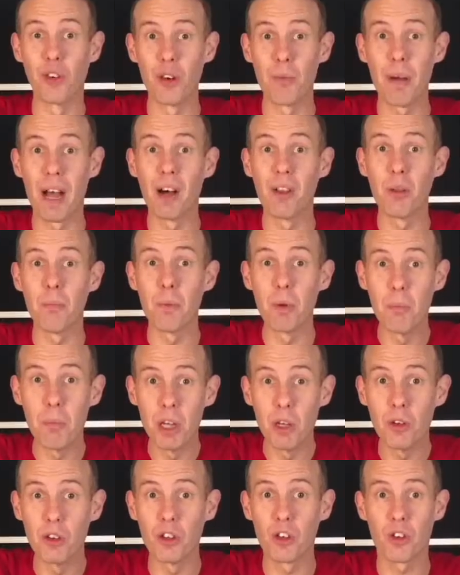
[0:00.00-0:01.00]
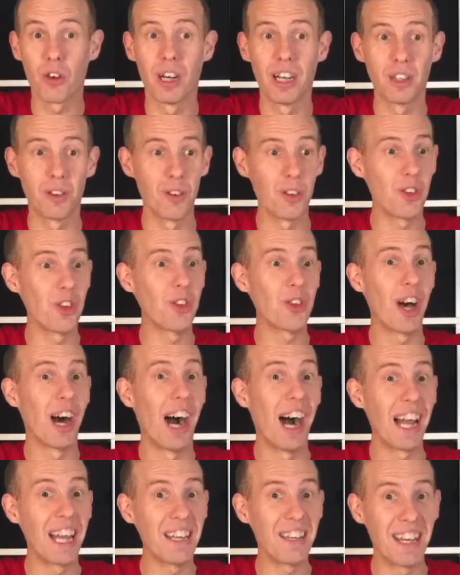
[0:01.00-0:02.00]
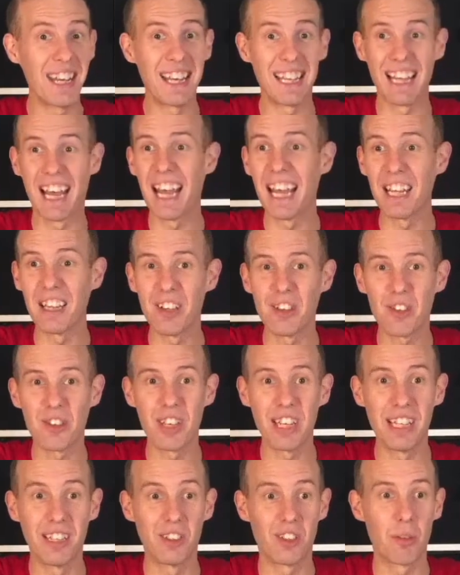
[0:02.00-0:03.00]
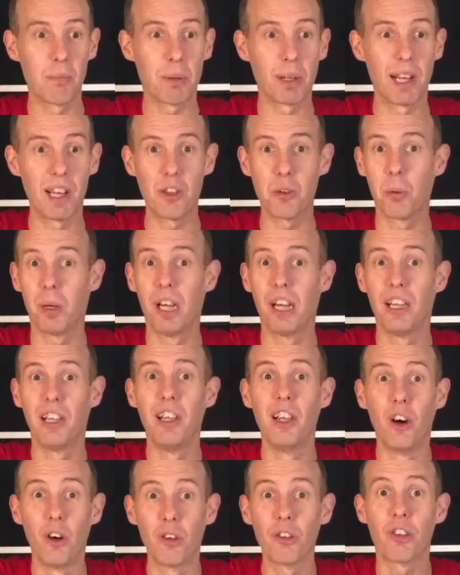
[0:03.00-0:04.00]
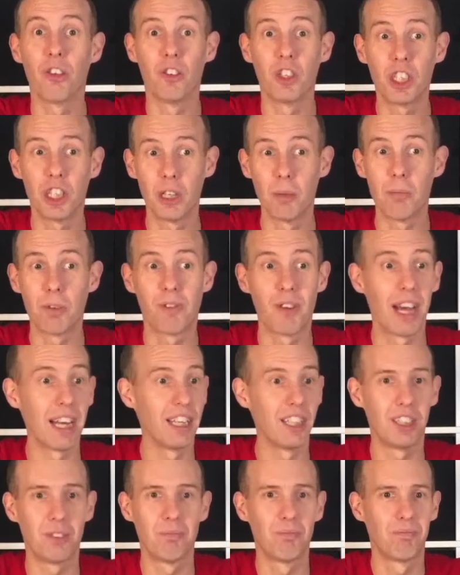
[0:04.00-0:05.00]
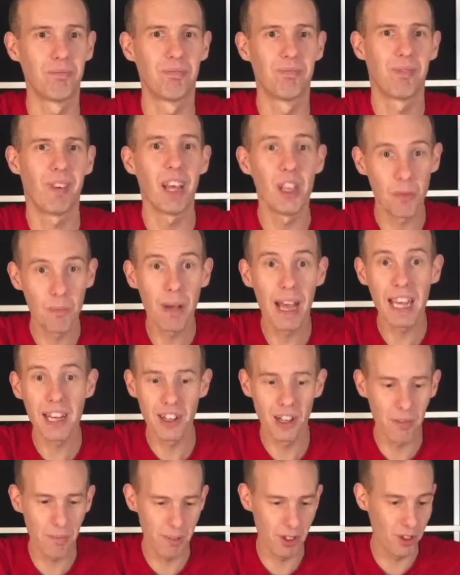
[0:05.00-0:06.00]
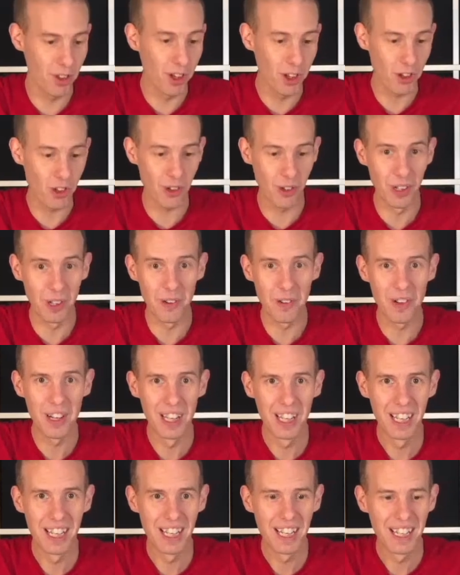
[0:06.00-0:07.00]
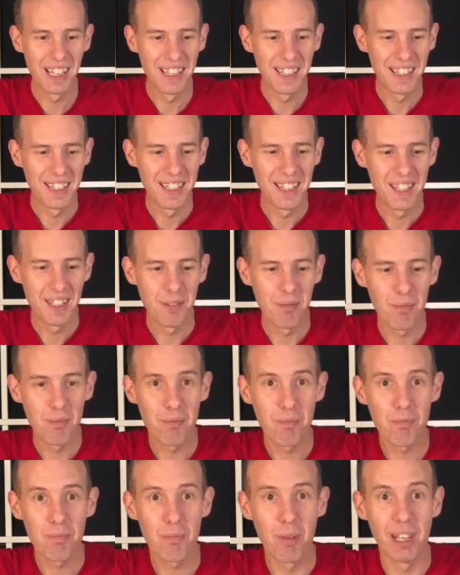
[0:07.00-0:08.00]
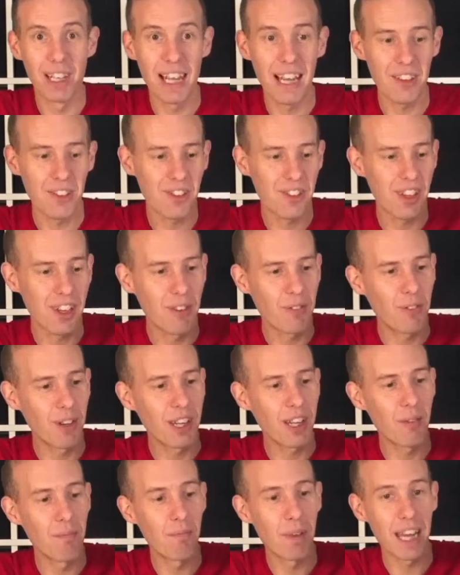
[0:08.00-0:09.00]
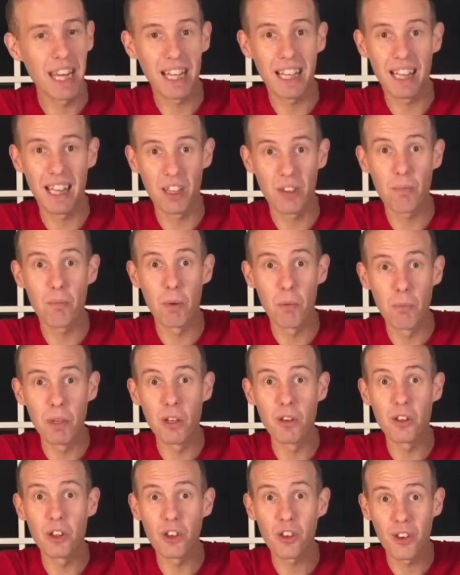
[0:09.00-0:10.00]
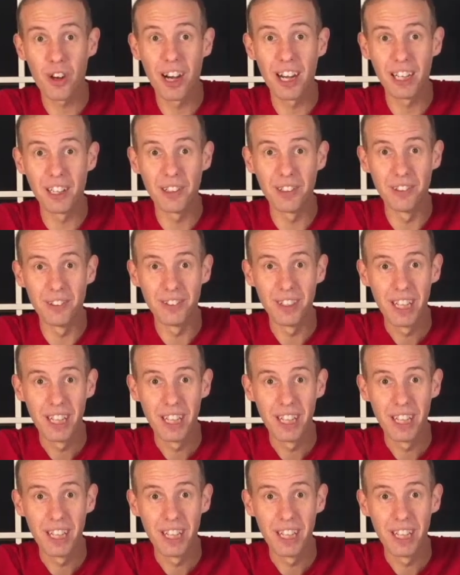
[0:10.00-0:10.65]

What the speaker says: about the Bermuda Triangle. It's this idea that in the sea there's a place where lots of ships vanish. It's made up, it's not true. But let's see if we can make this Bermuda Triangle